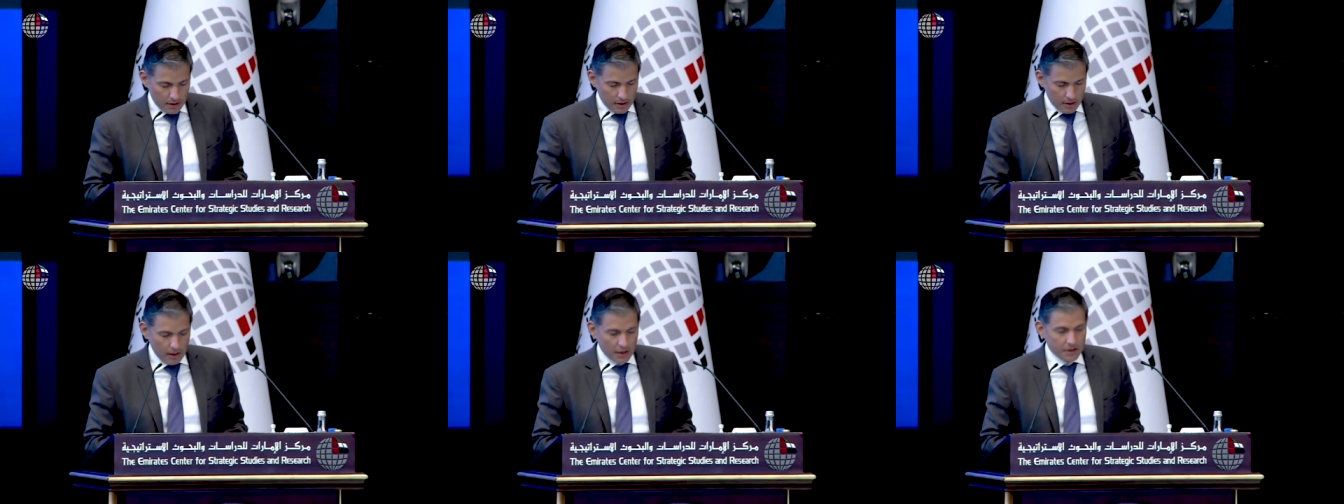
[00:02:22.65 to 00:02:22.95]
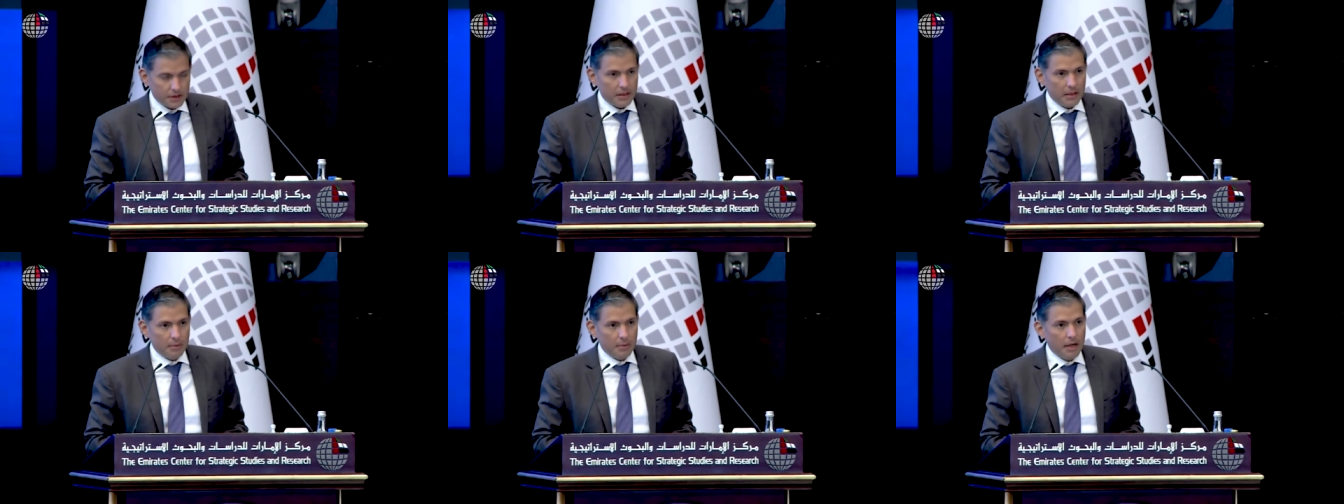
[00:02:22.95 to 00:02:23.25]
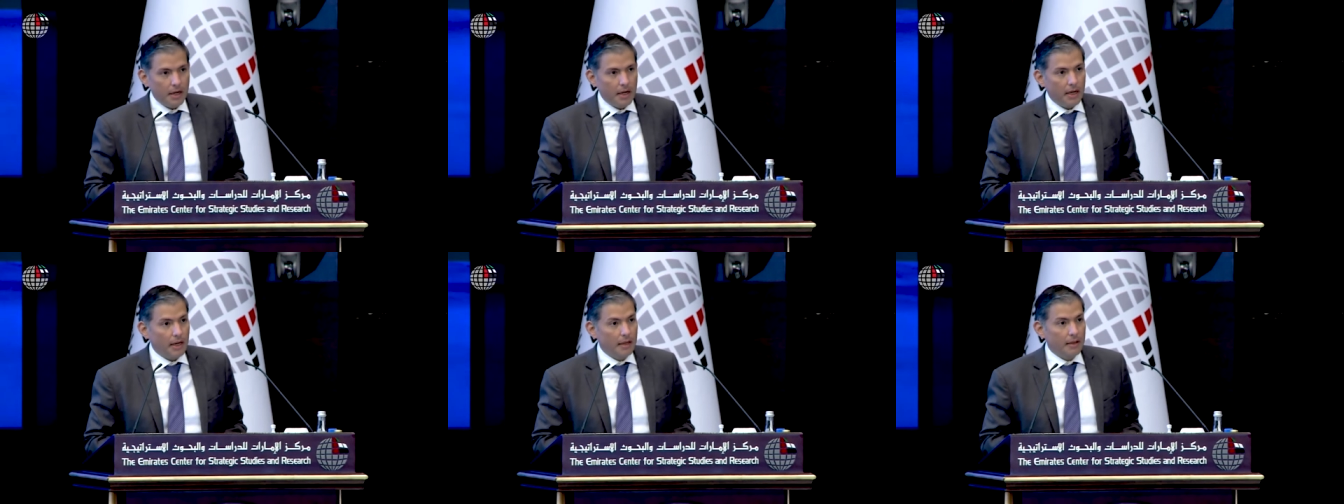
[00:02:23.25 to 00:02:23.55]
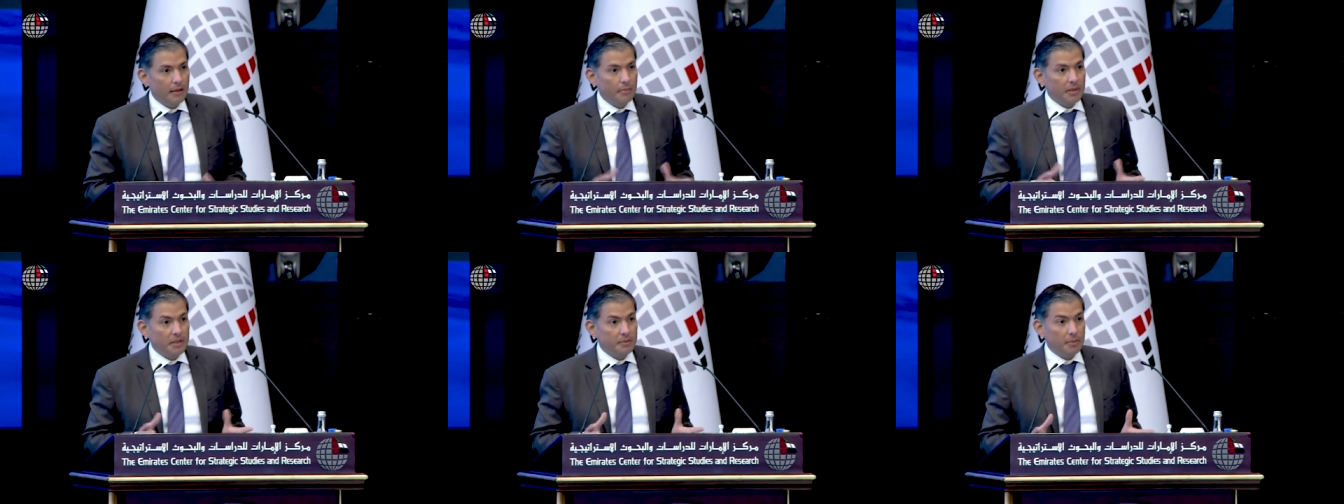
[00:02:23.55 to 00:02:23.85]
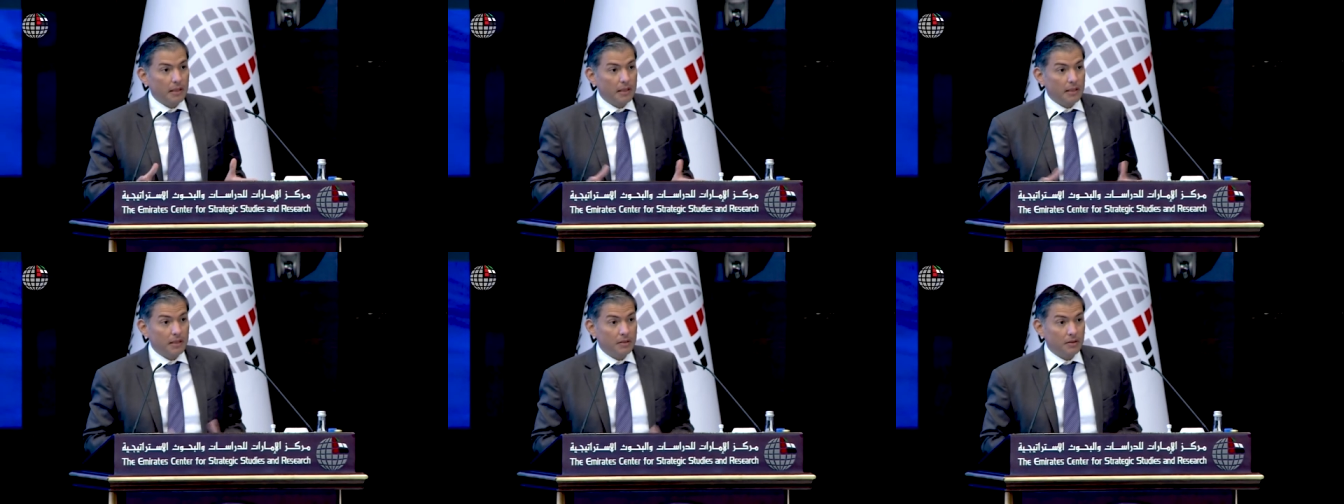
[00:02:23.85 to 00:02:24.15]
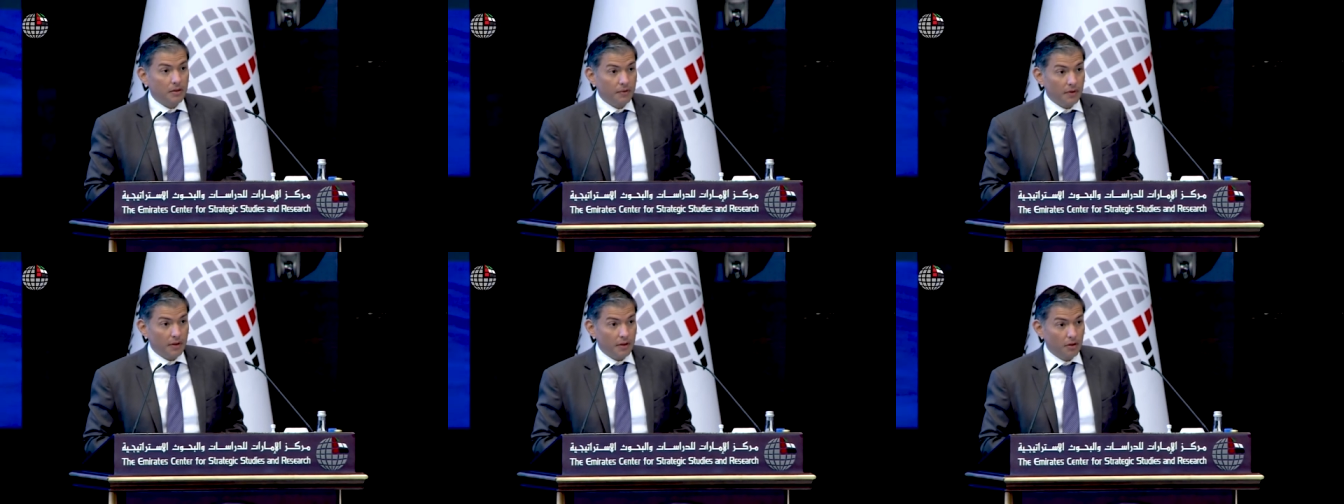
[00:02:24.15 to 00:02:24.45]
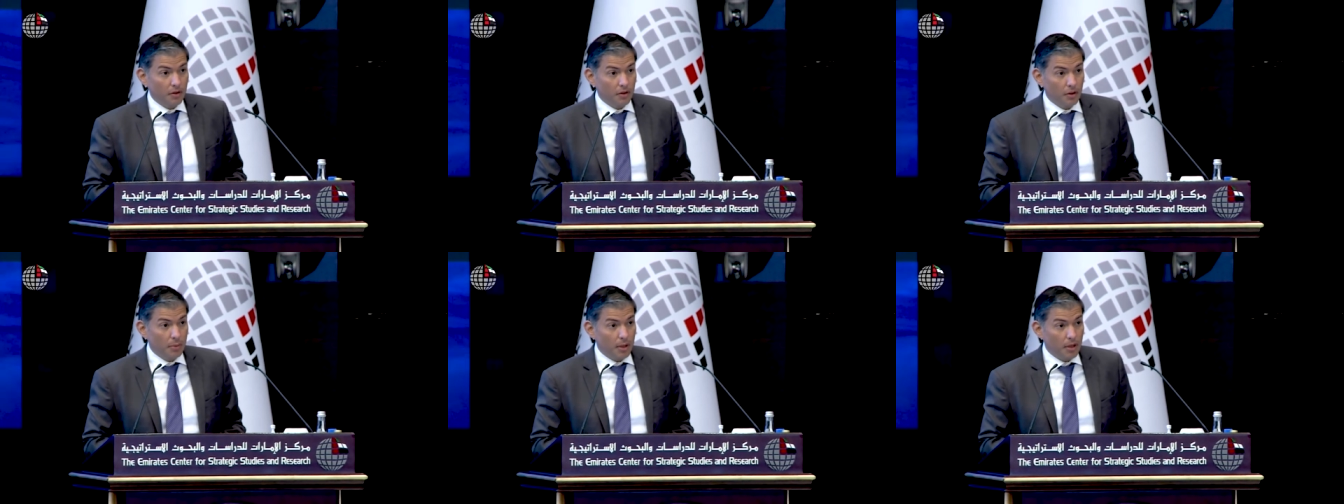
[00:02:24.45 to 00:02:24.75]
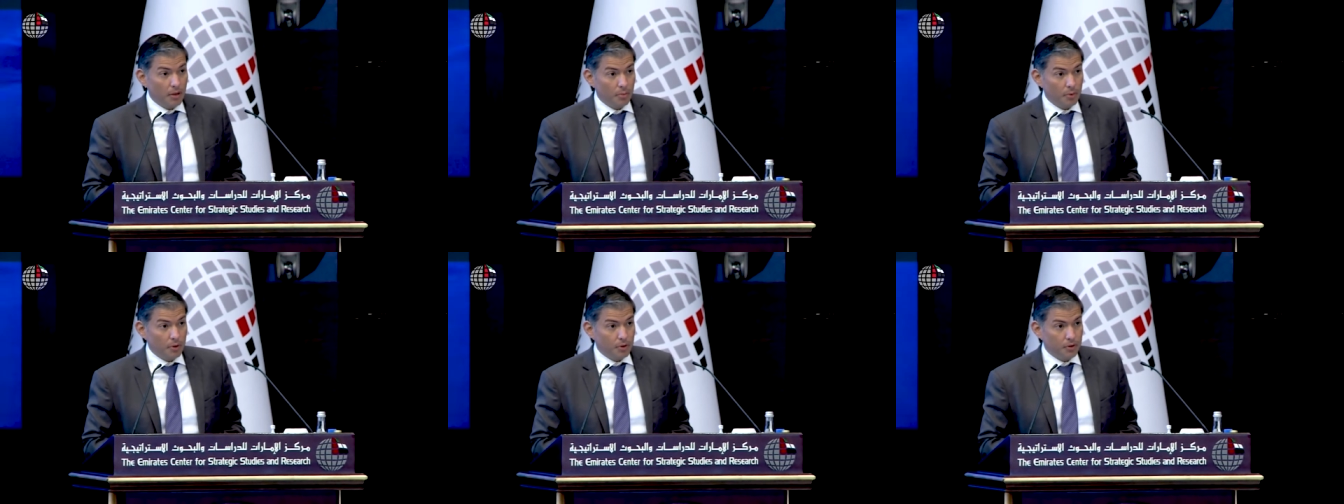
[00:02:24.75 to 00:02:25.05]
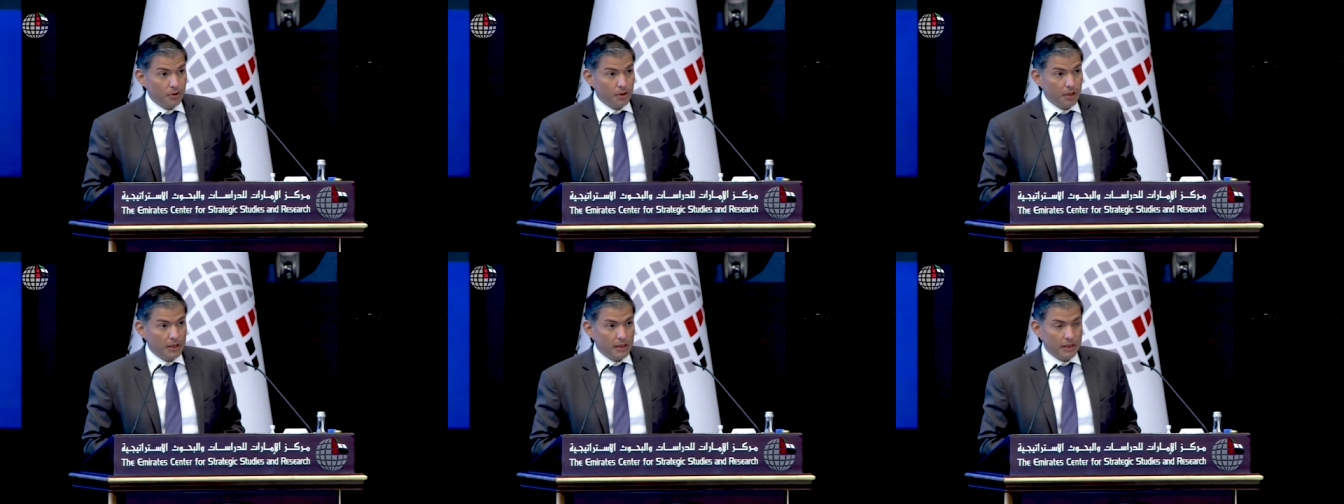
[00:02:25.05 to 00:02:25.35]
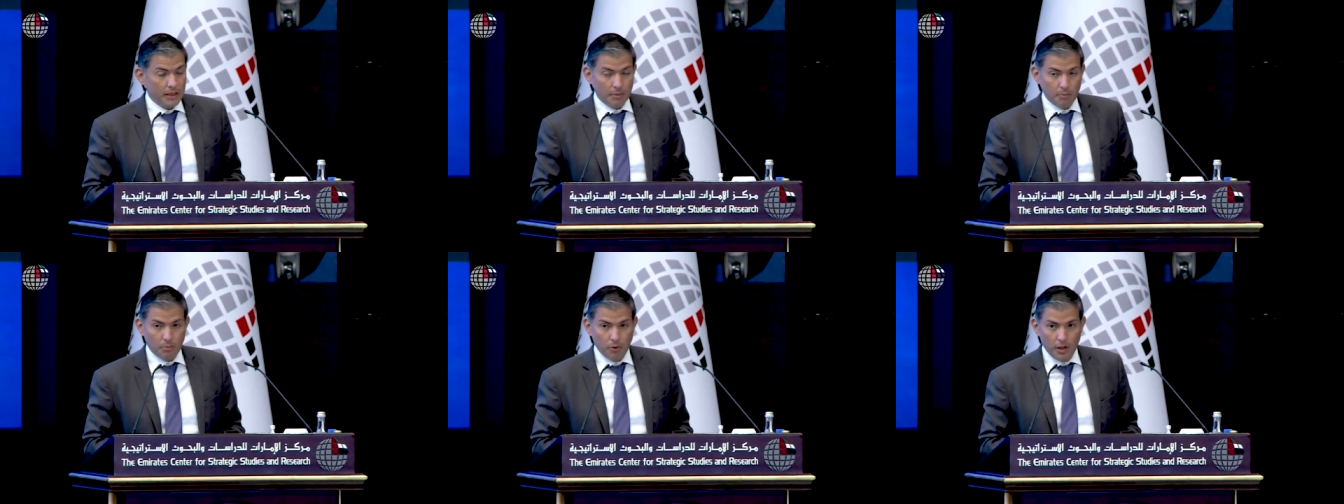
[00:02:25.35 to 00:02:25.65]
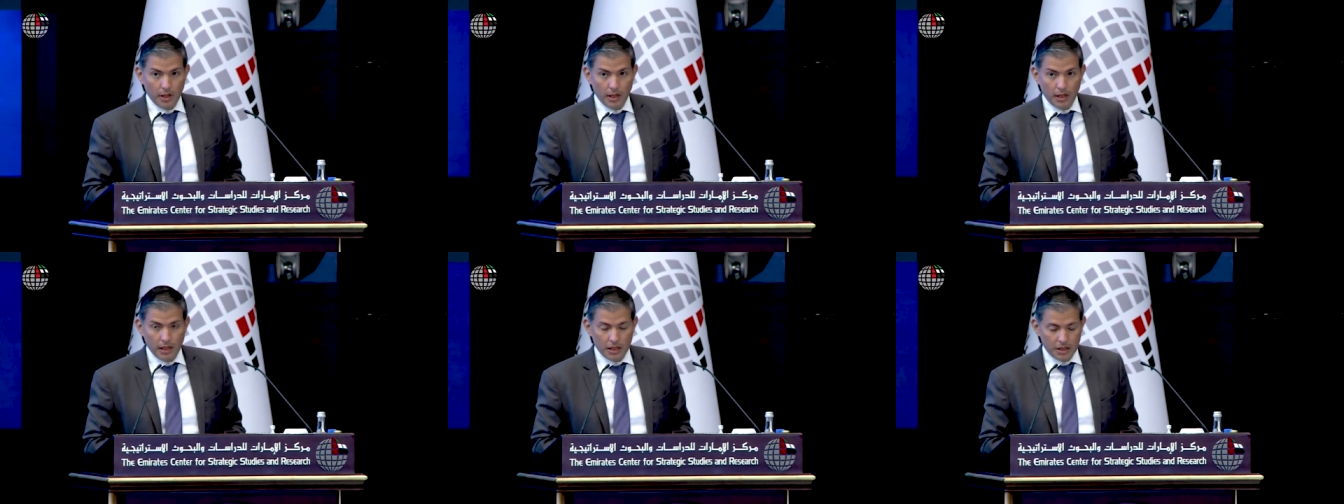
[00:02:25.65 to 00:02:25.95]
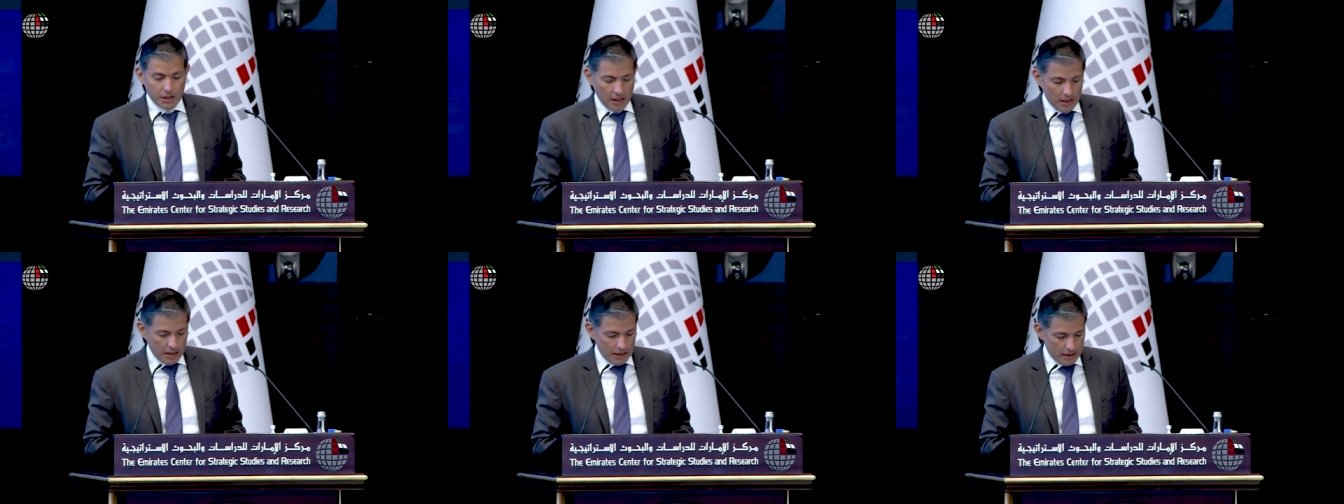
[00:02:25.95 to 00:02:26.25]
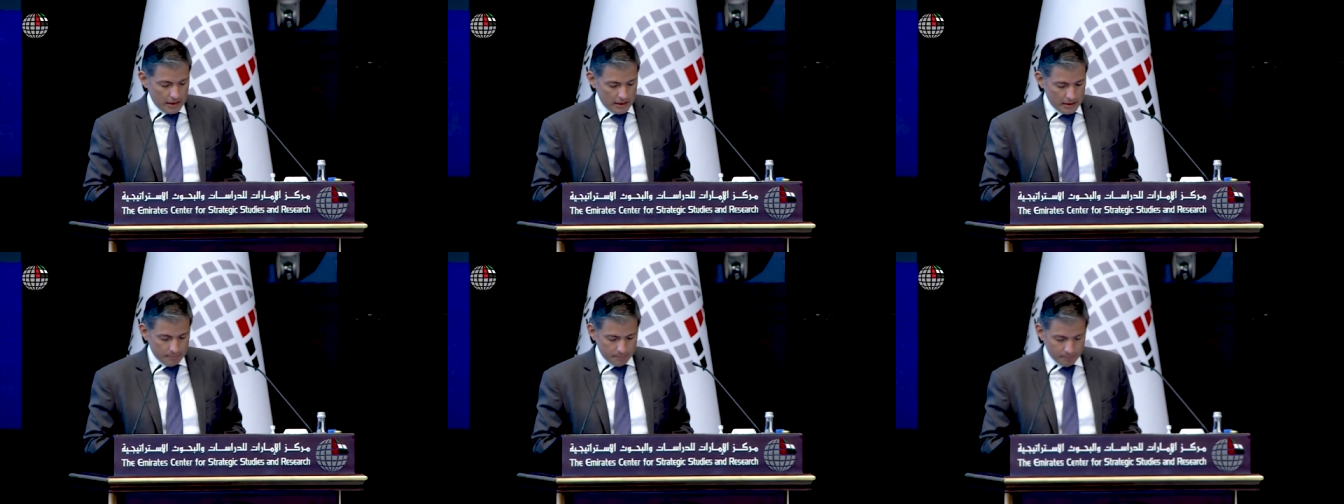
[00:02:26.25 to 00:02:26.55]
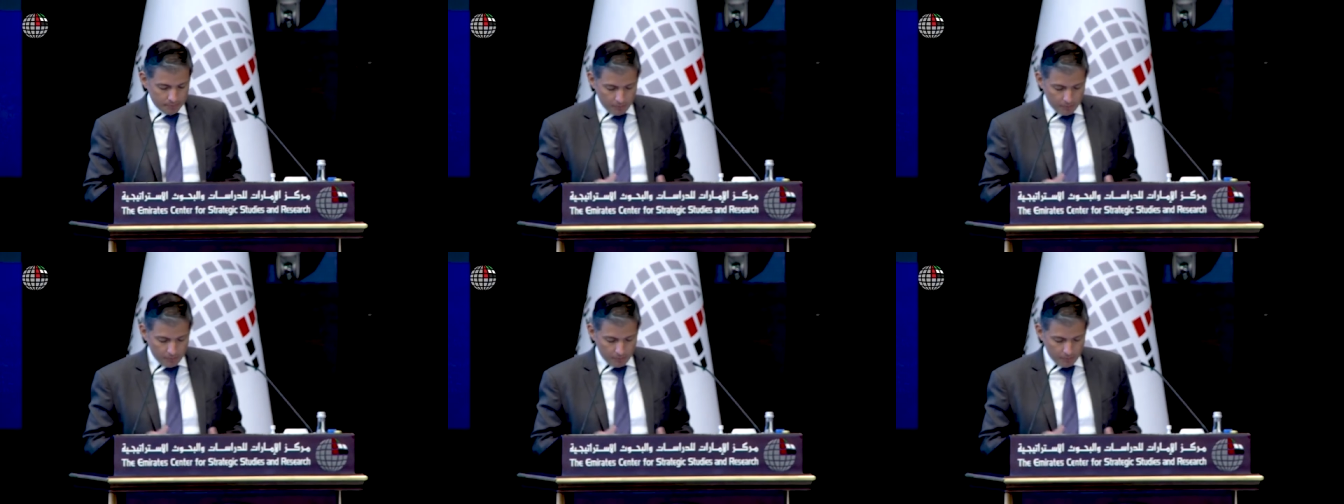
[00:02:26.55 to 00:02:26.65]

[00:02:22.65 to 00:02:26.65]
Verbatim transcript: Latin America and the perspectives of economic opportunities and political challenges.